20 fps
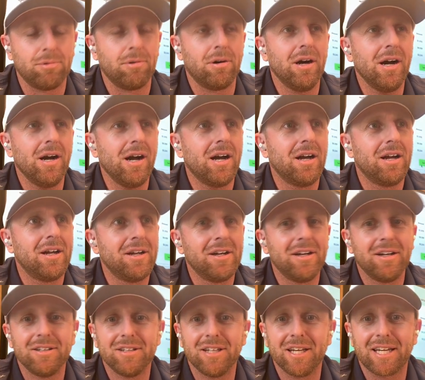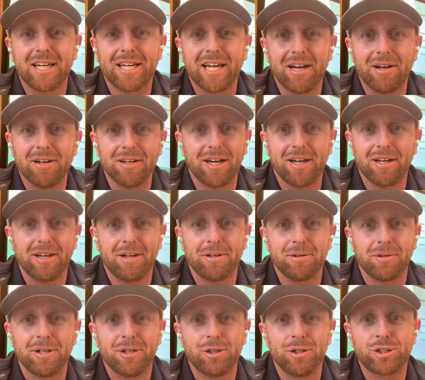what? Like, I
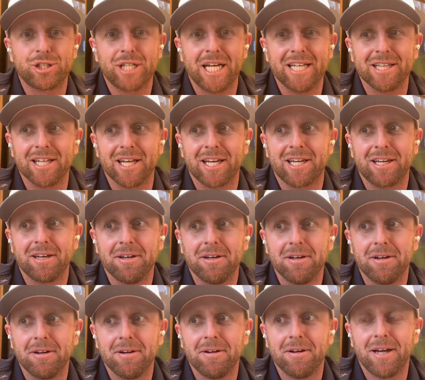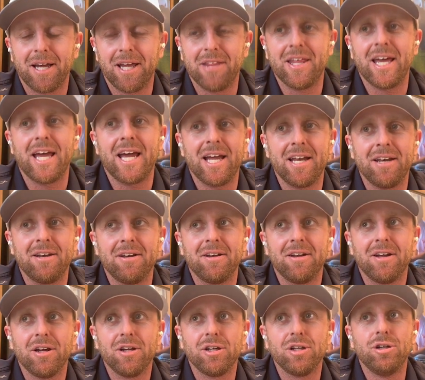don't understand. Like, and
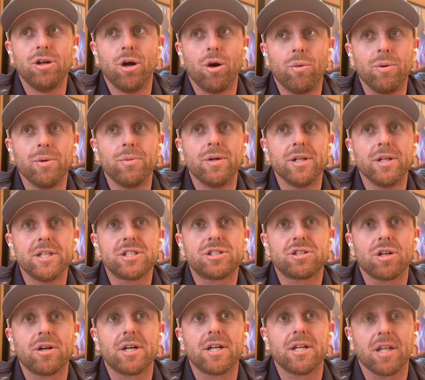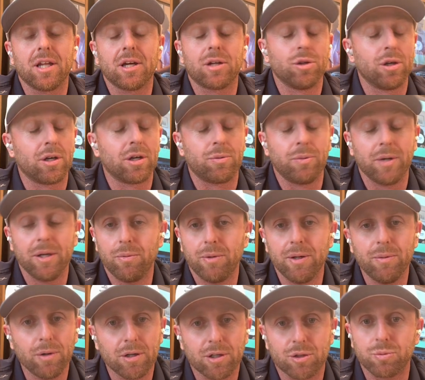then, we really started like, look,
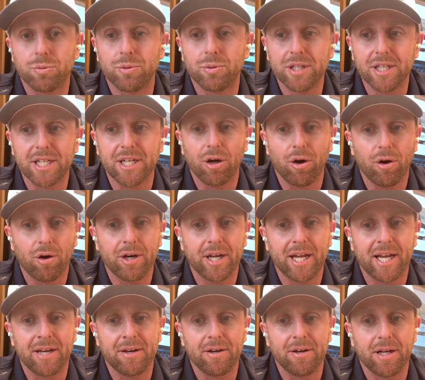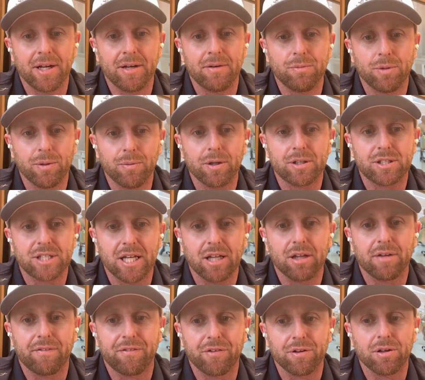we worked really hard and we worked
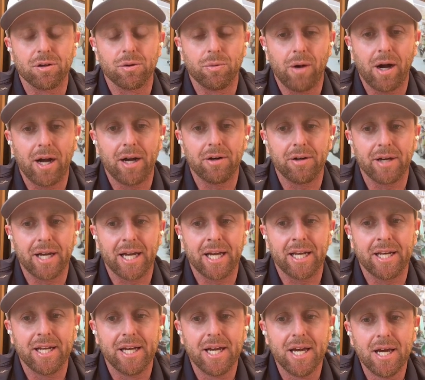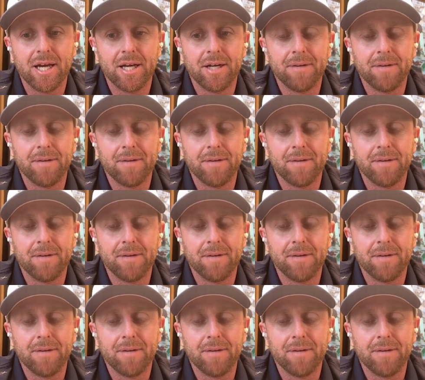together for a little while. And